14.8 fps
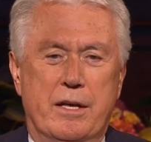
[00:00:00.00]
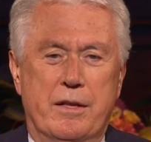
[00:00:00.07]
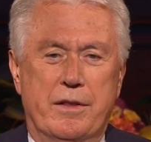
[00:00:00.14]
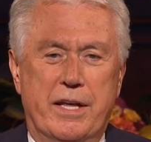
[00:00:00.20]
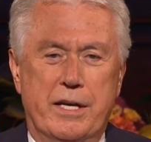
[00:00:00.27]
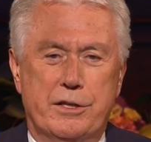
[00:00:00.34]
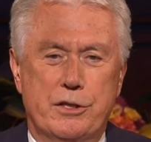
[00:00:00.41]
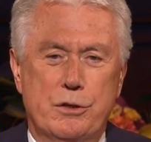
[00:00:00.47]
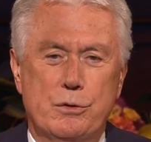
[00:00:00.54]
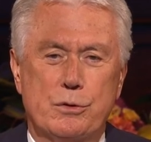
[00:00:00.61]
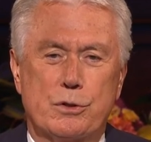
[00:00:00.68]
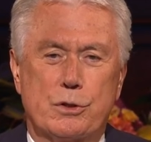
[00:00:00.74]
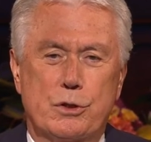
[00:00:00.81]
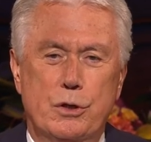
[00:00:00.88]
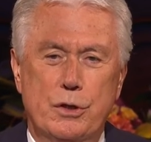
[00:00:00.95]
that you
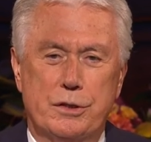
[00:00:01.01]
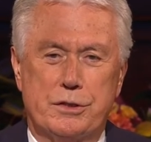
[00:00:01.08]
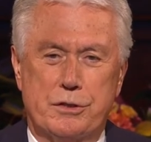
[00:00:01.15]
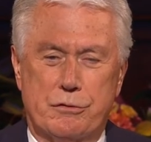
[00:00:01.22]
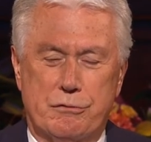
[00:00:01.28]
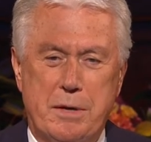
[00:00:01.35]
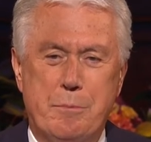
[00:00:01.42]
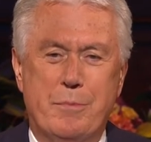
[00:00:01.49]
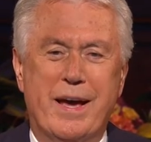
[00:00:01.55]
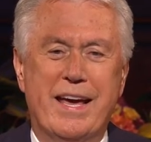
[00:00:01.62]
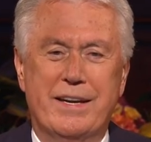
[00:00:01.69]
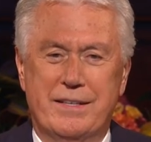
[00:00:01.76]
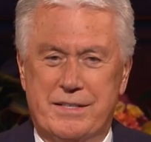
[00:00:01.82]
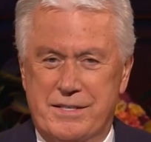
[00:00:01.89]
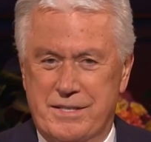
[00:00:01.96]
could
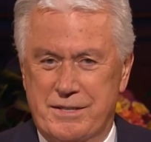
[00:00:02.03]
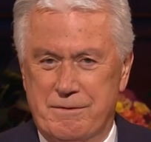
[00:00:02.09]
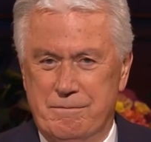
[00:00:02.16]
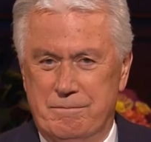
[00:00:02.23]
repent.